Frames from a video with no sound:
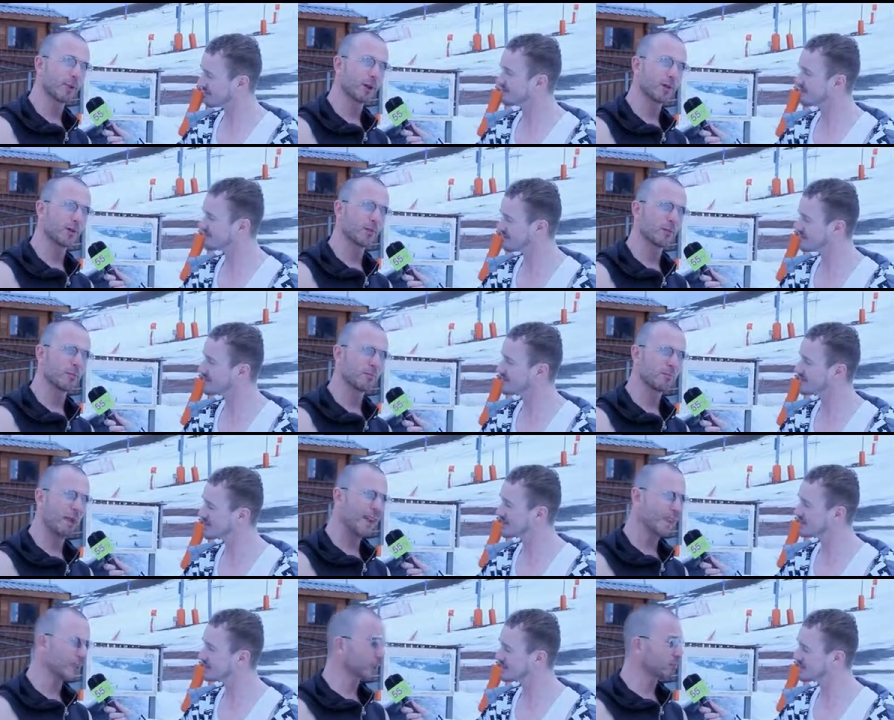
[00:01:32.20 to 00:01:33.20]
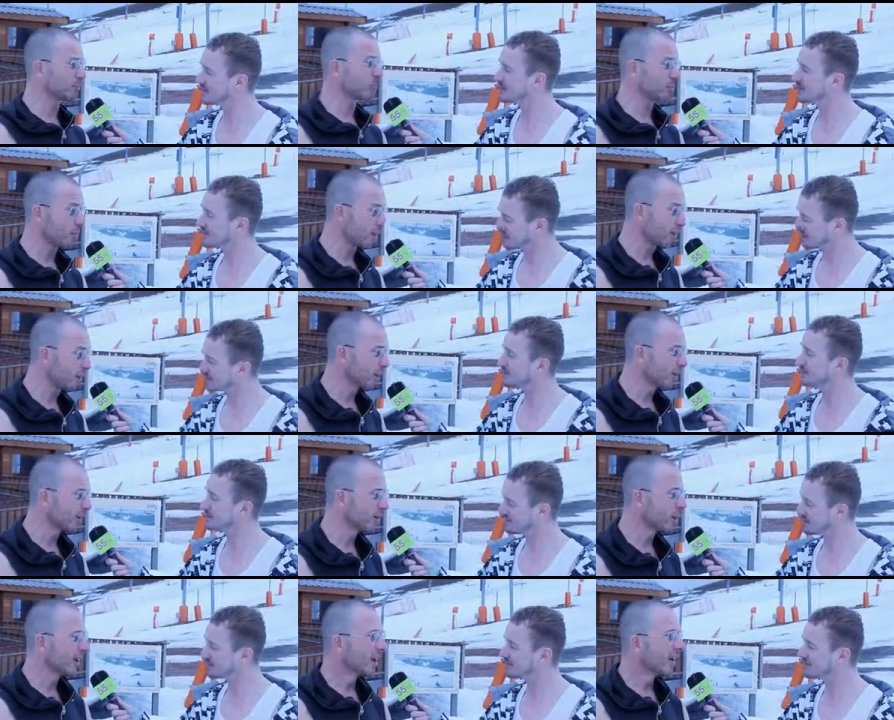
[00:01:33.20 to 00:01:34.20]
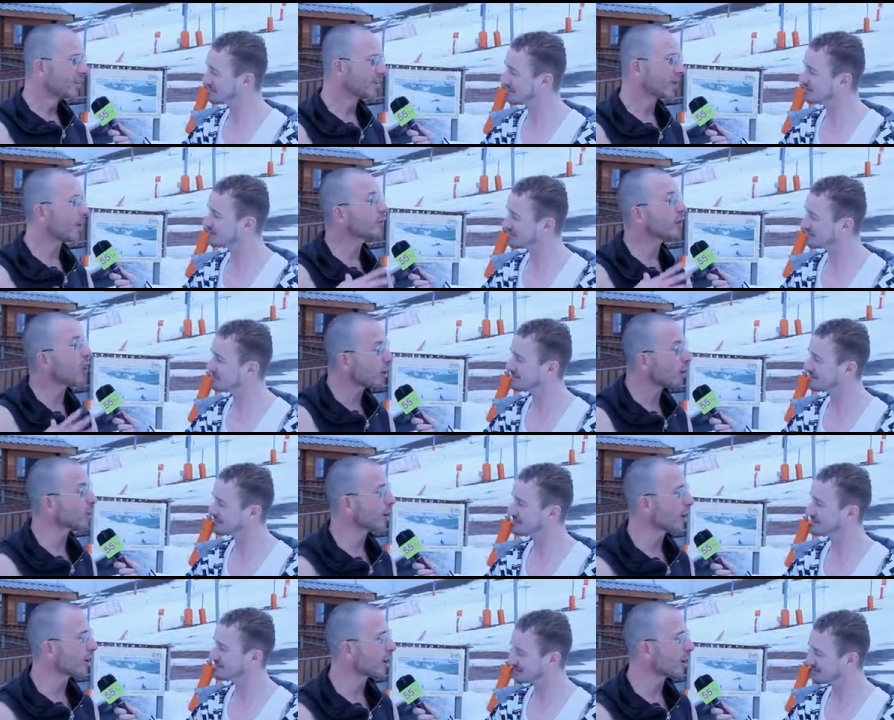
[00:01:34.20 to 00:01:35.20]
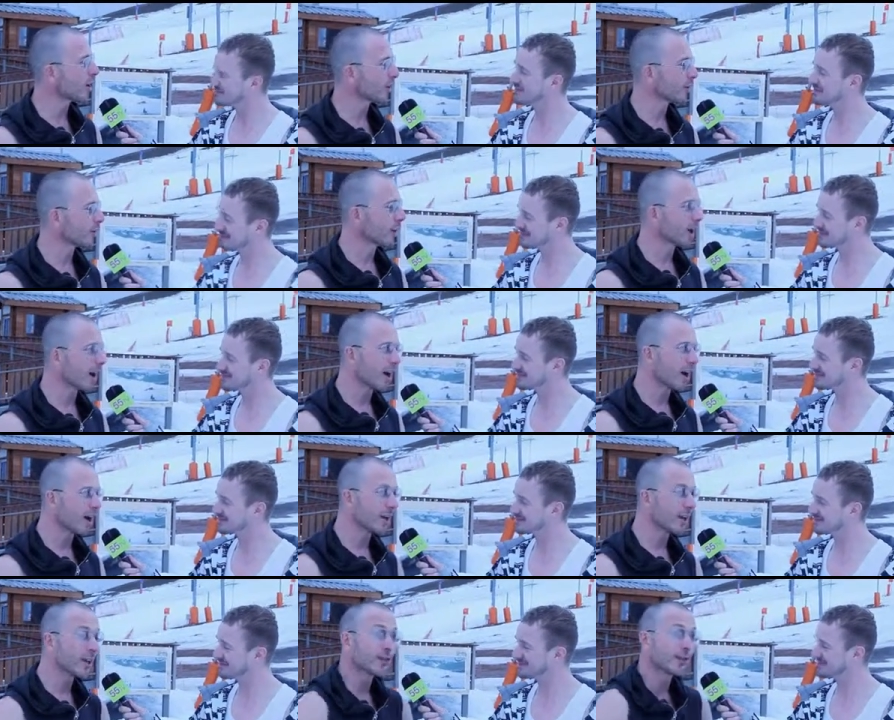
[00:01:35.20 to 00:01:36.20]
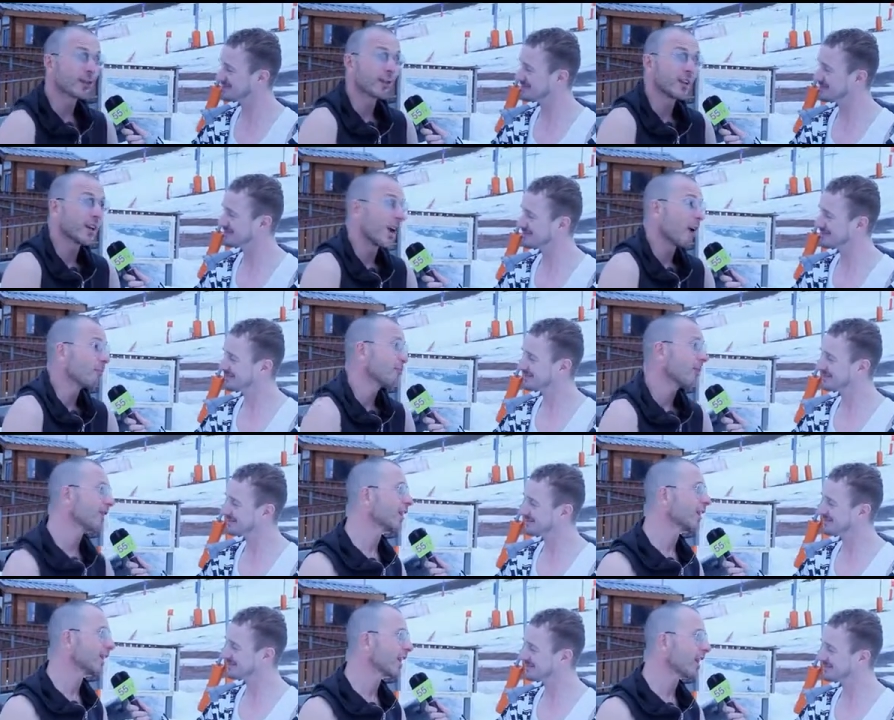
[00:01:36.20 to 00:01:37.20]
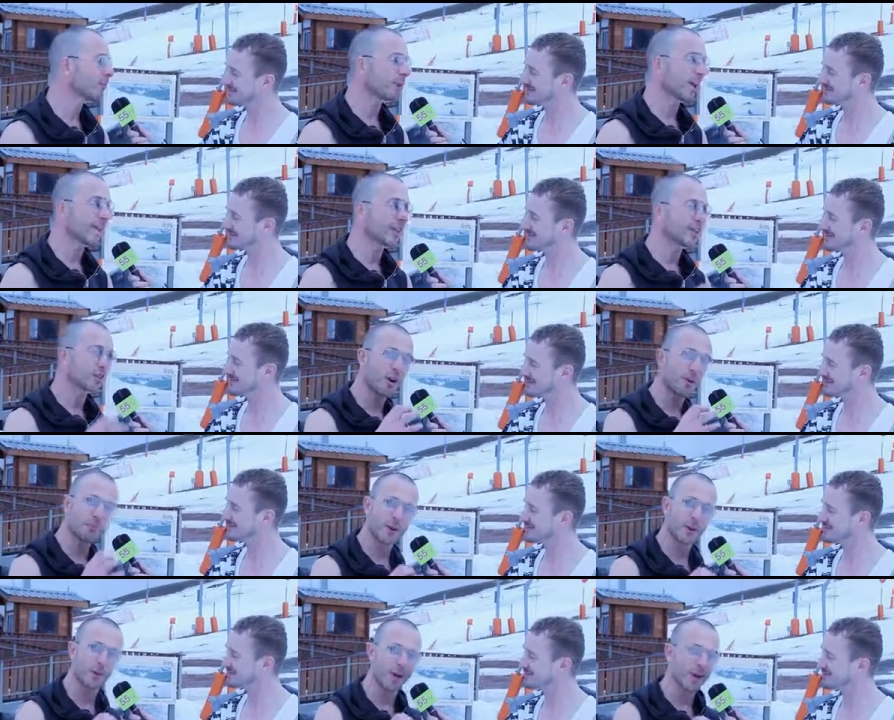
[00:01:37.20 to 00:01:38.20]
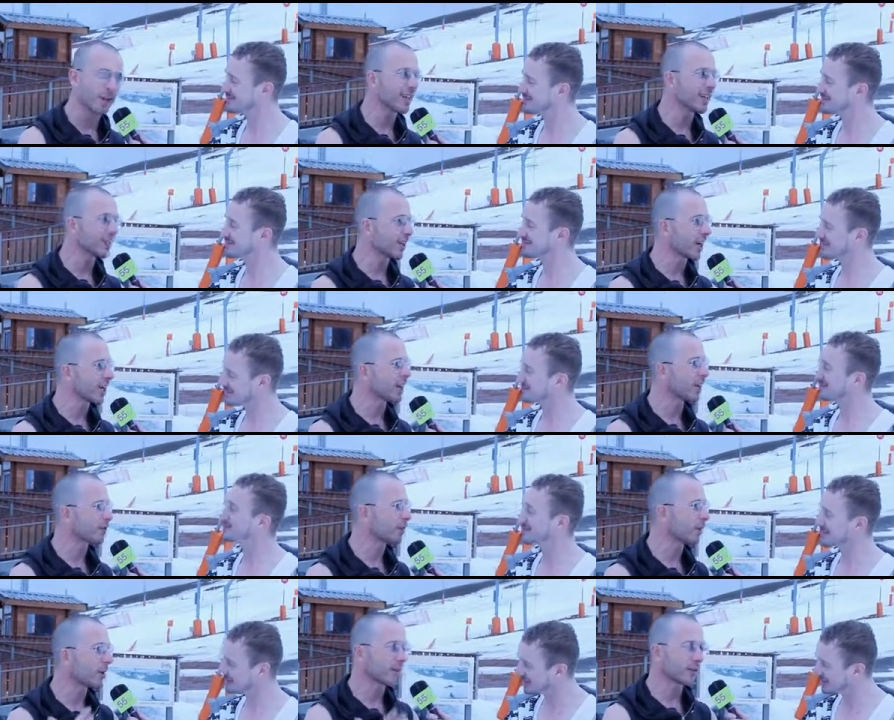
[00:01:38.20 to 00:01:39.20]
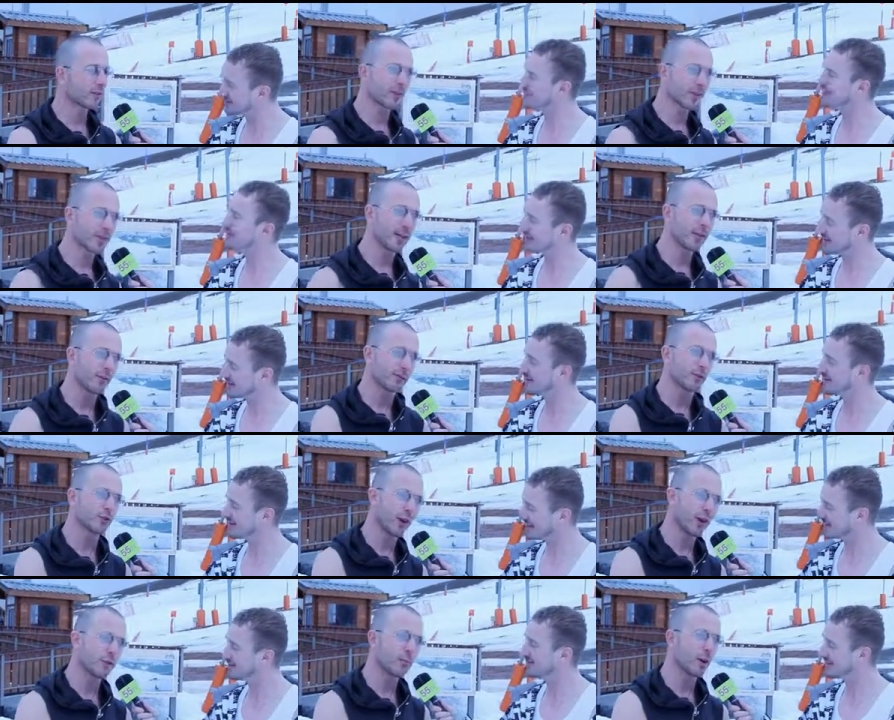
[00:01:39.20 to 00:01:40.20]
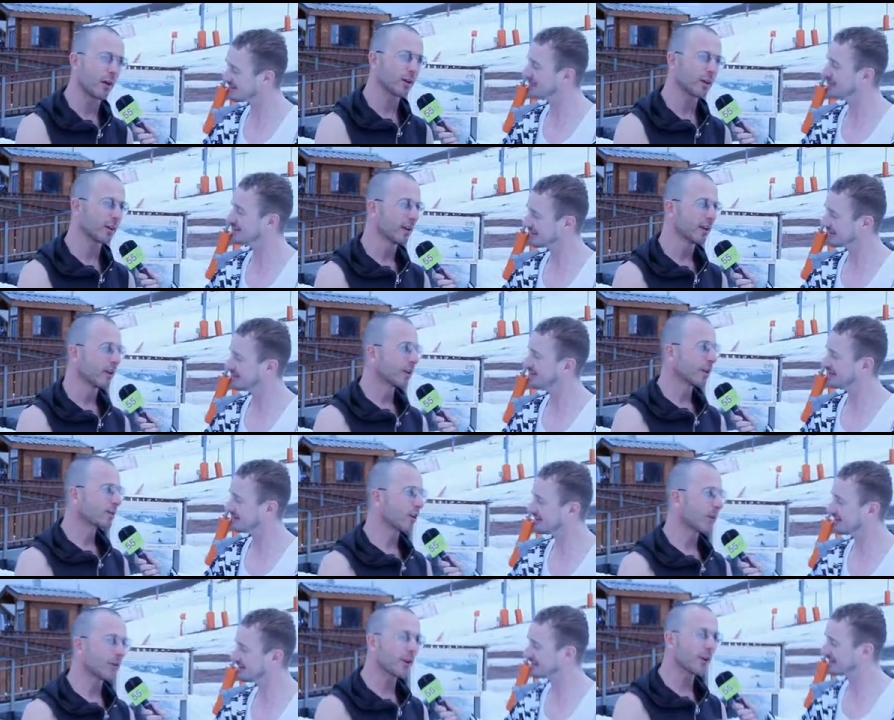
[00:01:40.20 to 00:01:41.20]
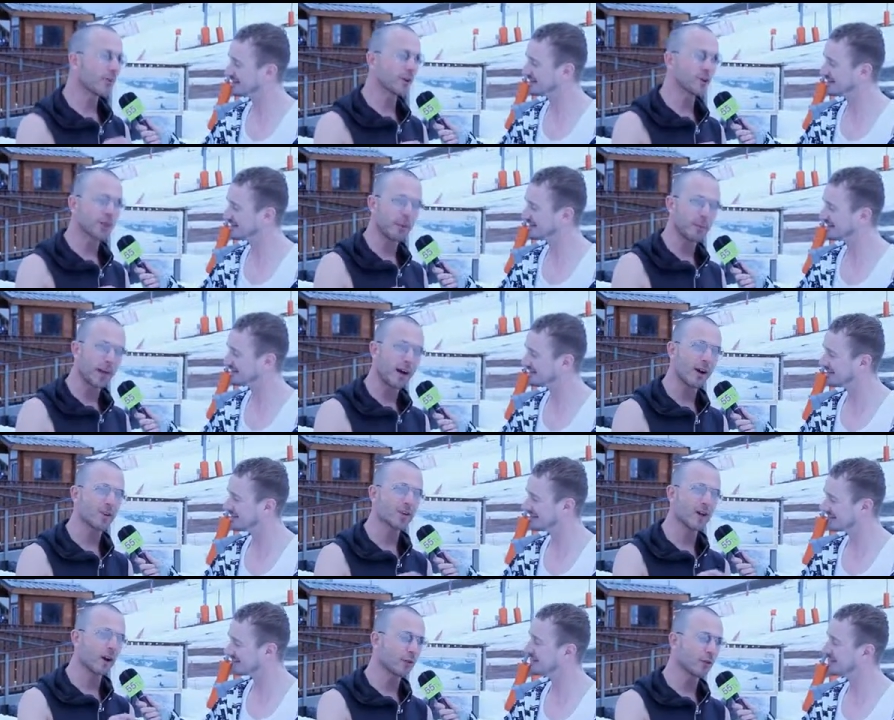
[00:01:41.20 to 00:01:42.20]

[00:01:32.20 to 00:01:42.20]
Speaker 1: going to Belgium tomorrow. So I've got a lot going on. Uh, it's you know I'm very lucky. I play the trumpet when I DJ. That's my kind of trademark. So if you ever check me out, go